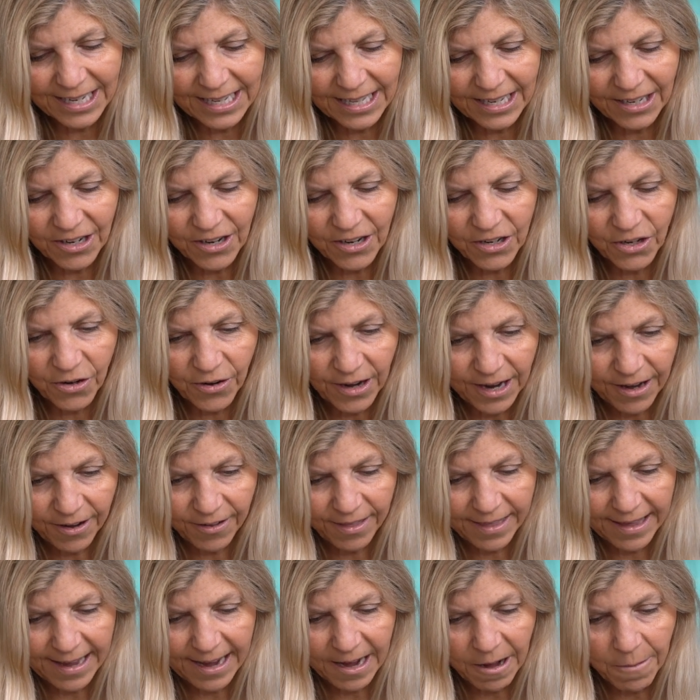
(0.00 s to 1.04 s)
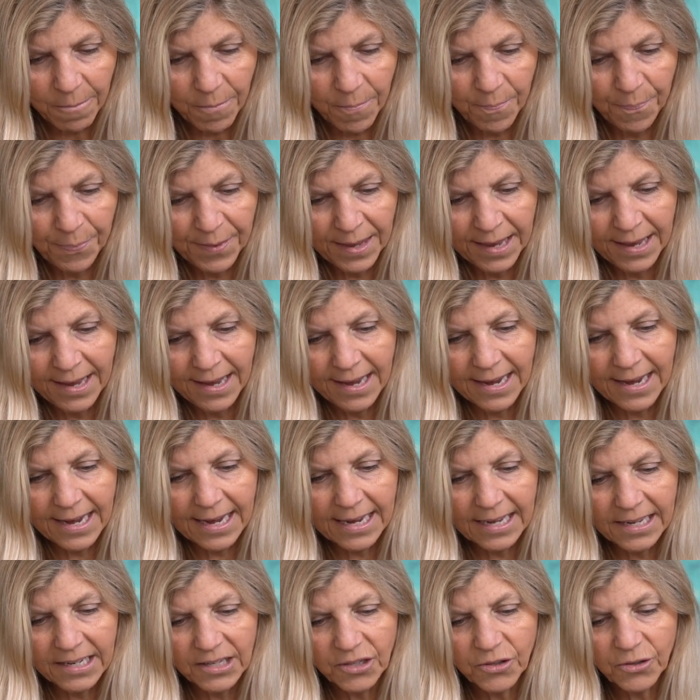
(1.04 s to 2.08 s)
click on your health app,
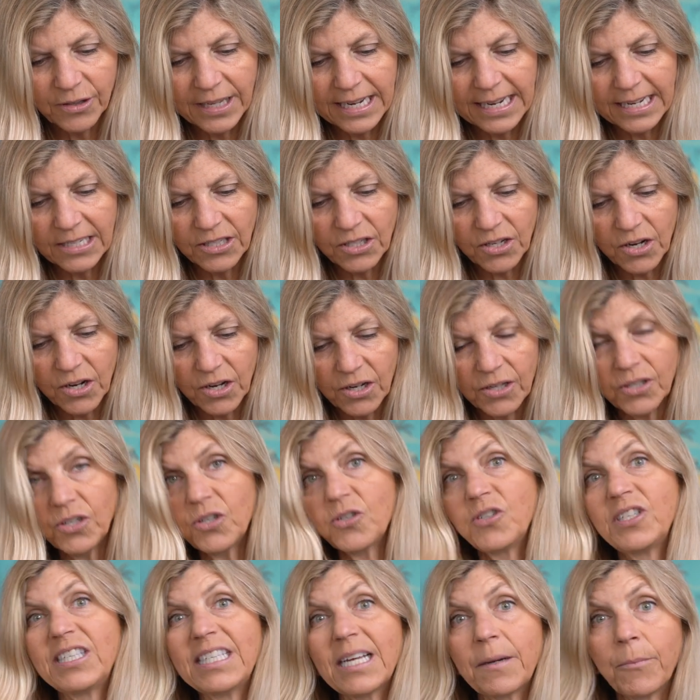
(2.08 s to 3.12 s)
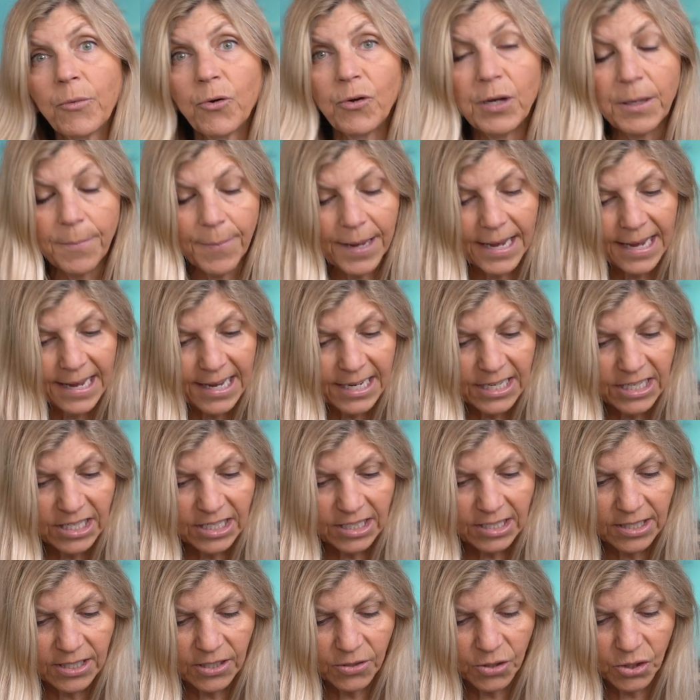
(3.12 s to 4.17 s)
and you'll land on your summary page.
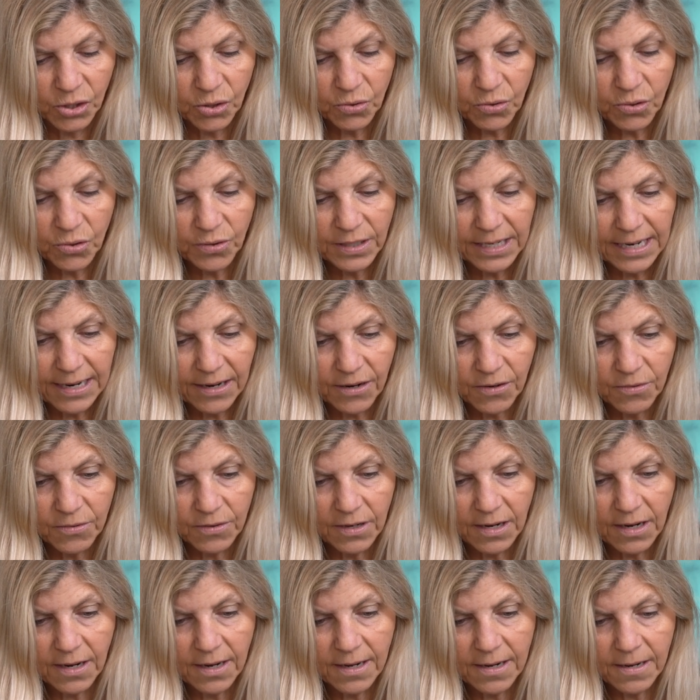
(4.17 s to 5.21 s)
So scroll down.